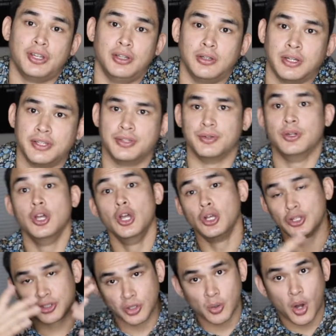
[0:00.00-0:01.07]
can look into.
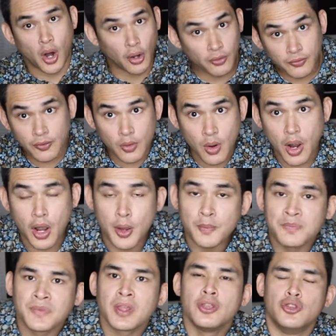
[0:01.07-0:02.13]
So overall,
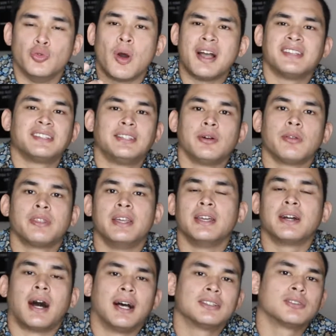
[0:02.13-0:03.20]
do I still
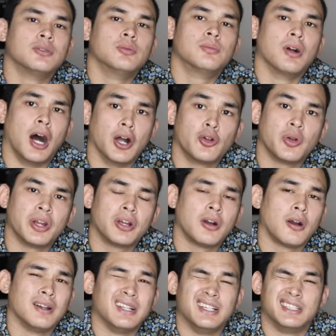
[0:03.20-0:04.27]
think Costco credit
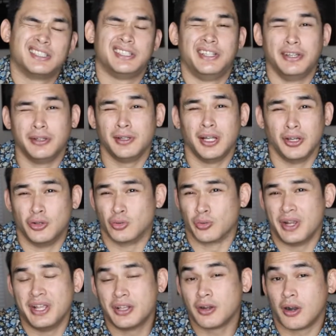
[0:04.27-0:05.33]
card is still a
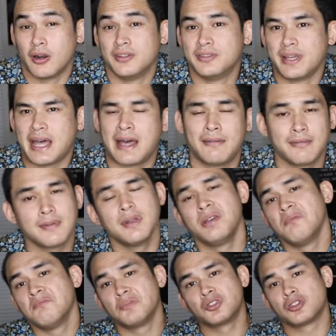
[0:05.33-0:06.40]
great card to have?
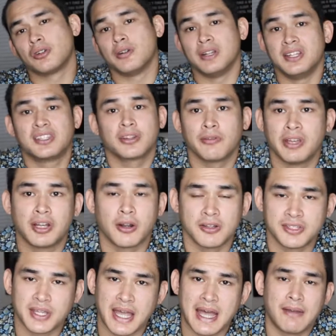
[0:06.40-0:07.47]
Sure, it's a great
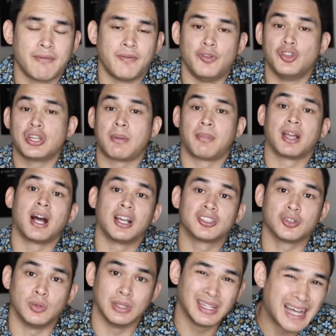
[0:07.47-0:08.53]
card to have if you shop at
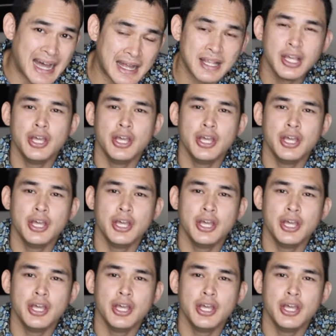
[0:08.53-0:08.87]
Costco a lot.